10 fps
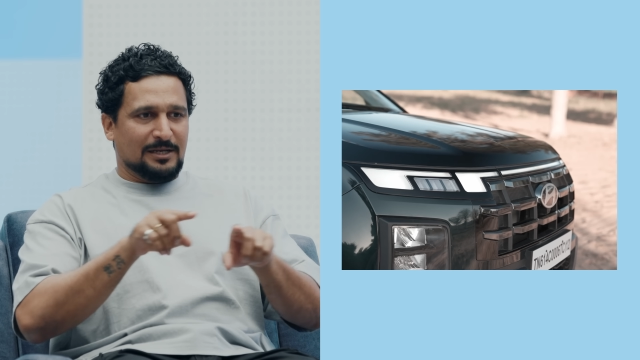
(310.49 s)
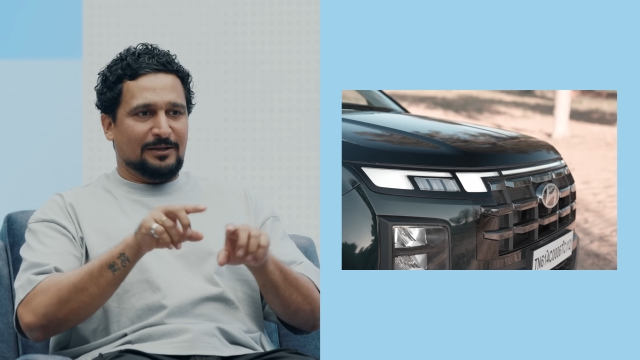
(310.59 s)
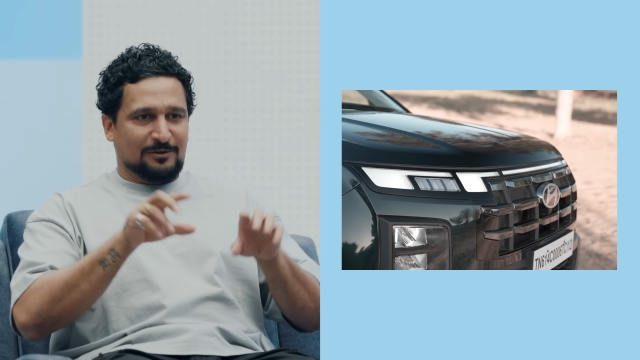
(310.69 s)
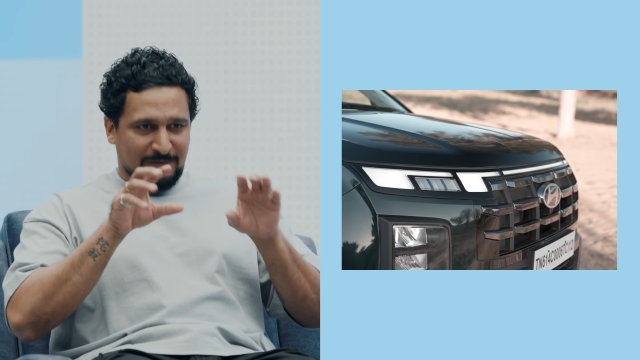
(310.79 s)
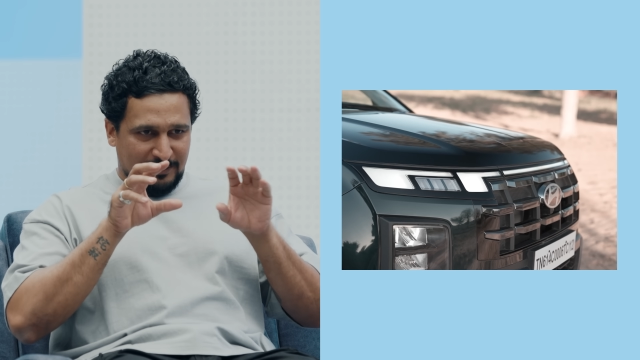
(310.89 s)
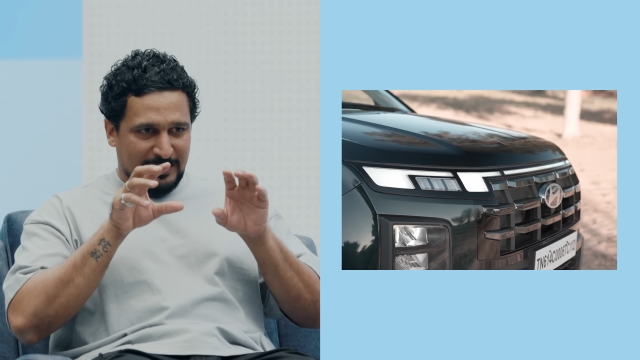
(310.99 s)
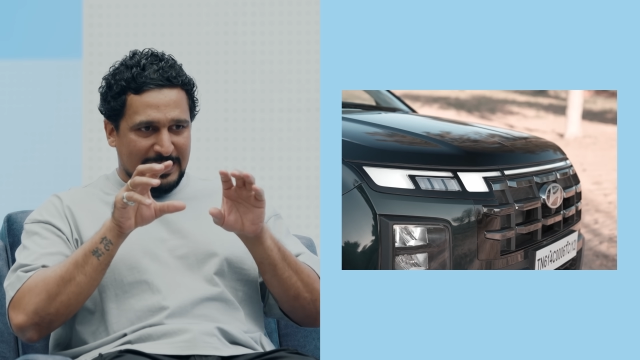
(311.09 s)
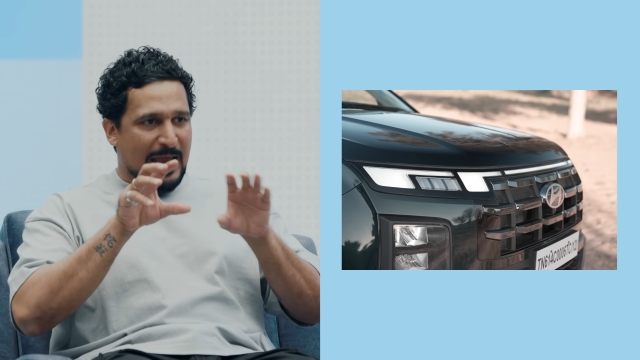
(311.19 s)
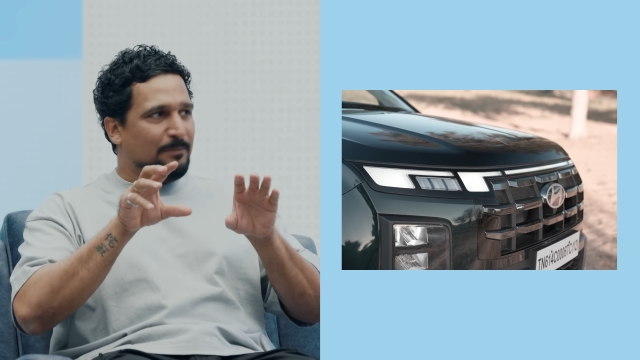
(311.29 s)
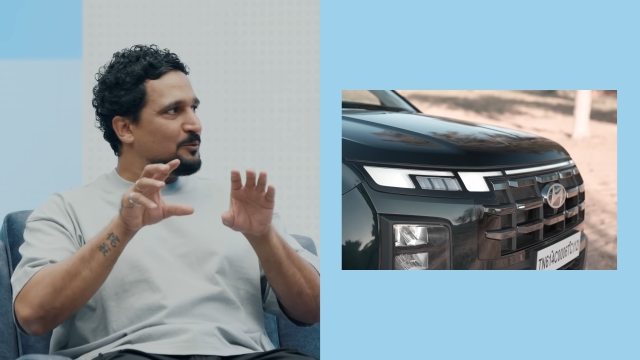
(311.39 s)
like the
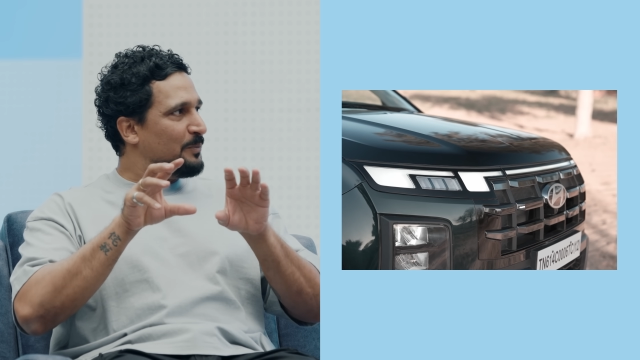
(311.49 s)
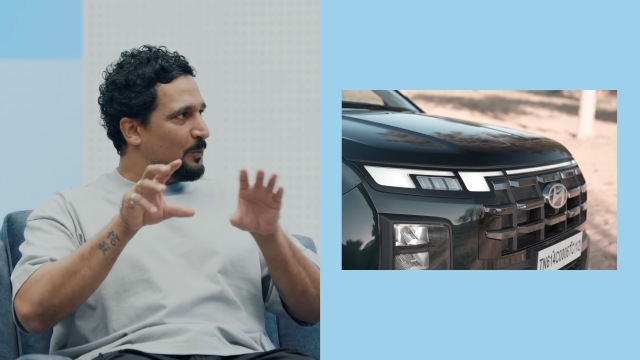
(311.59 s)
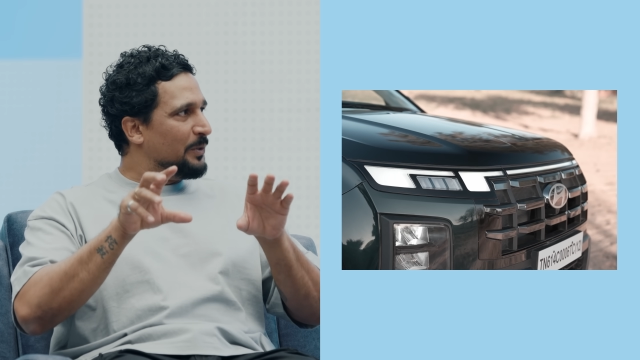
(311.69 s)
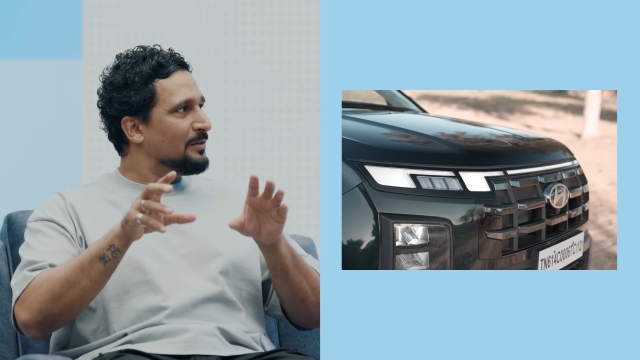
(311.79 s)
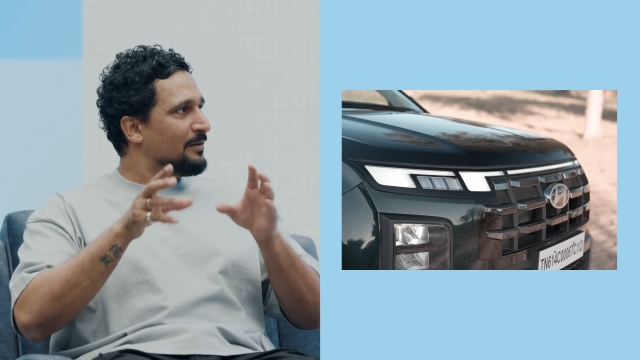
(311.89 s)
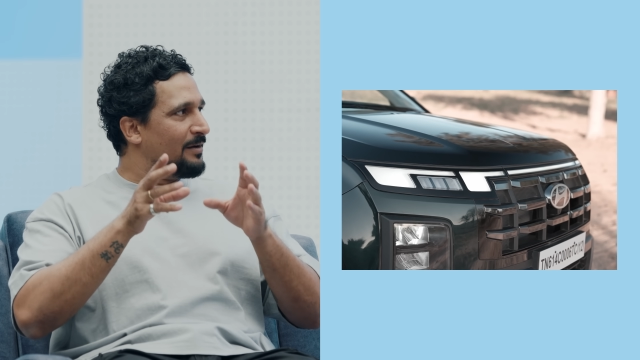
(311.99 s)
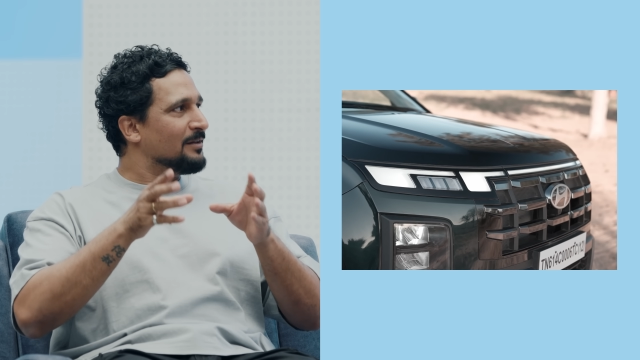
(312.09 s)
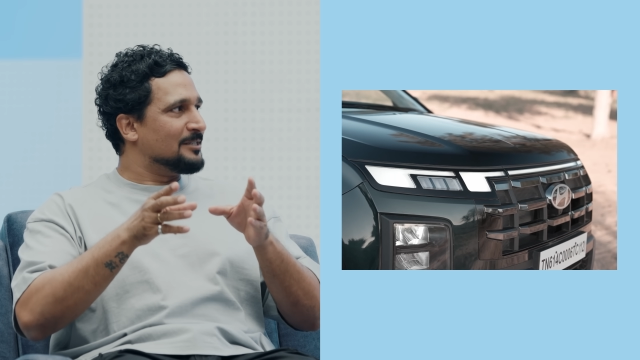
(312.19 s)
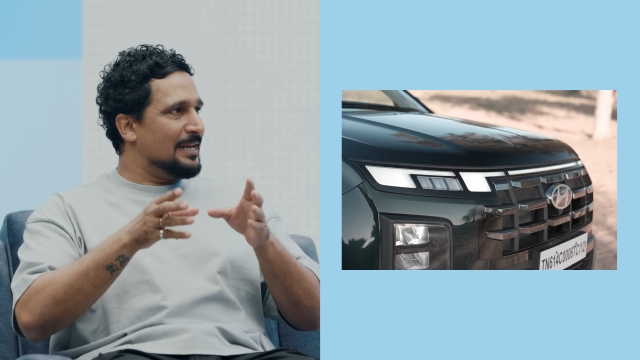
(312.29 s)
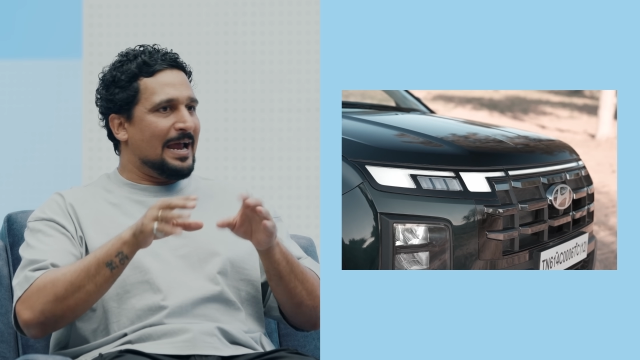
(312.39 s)
gaps between the
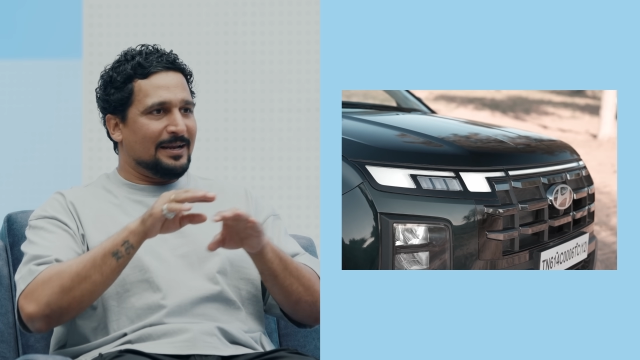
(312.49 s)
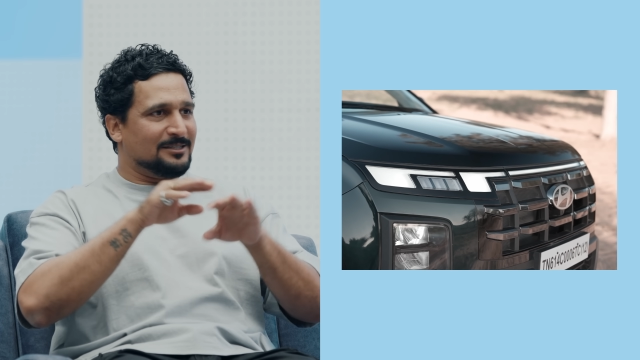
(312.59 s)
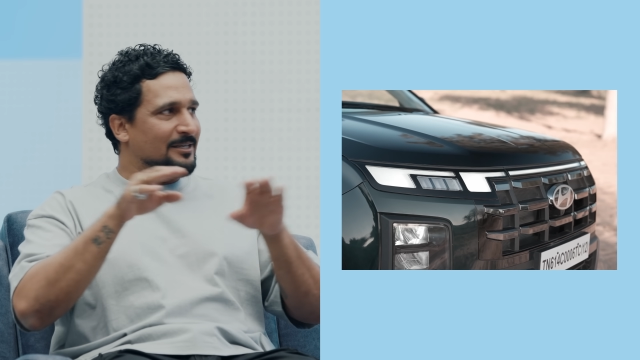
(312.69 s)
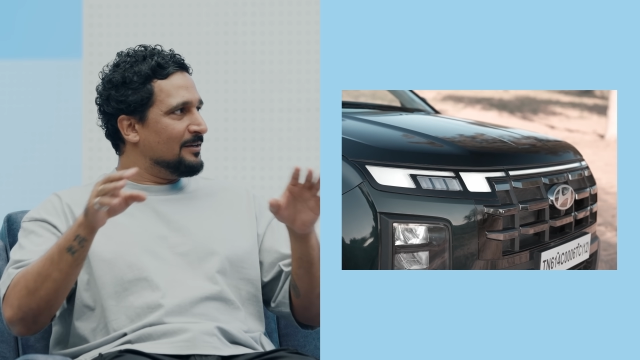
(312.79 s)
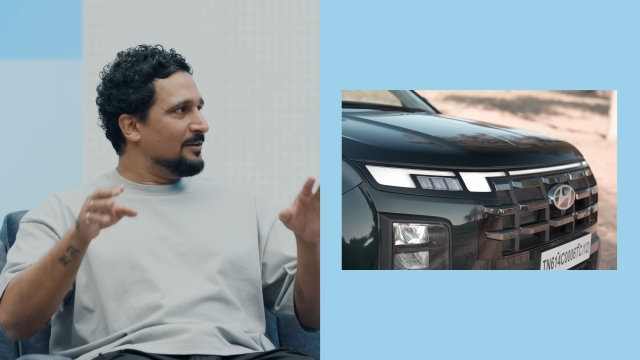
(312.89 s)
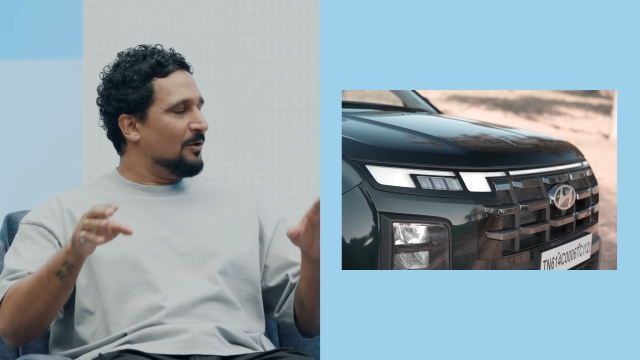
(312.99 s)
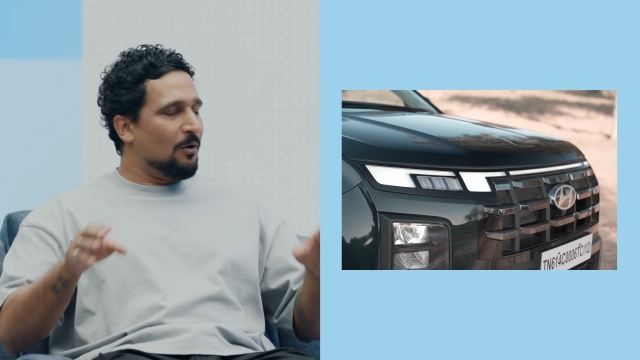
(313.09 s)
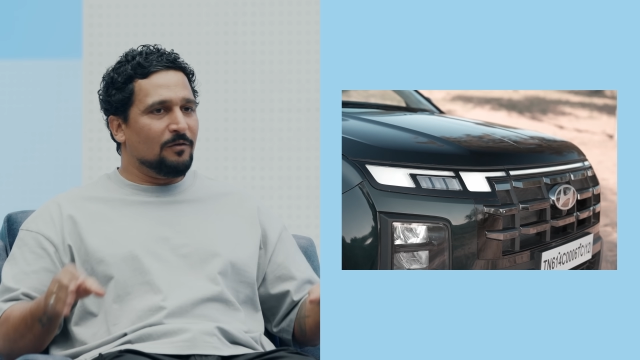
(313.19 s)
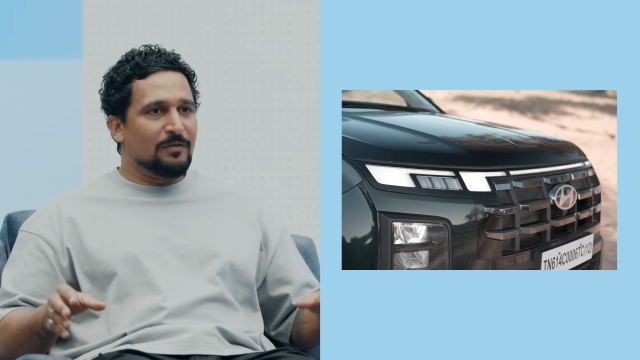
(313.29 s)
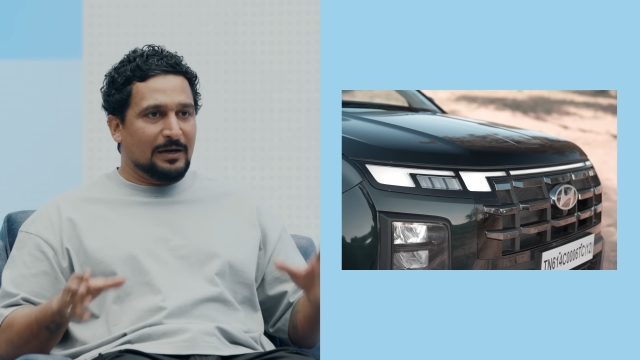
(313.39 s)
grill slats and
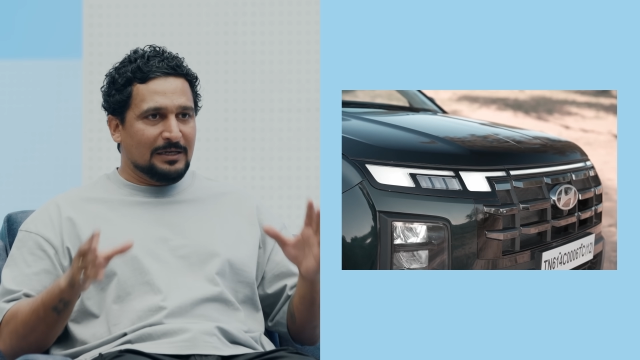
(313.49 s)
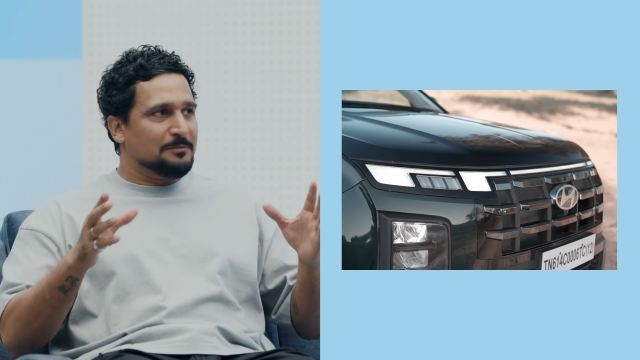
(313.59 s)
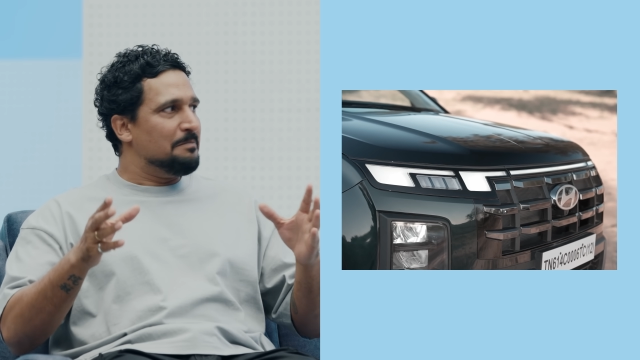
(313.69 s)
all of that is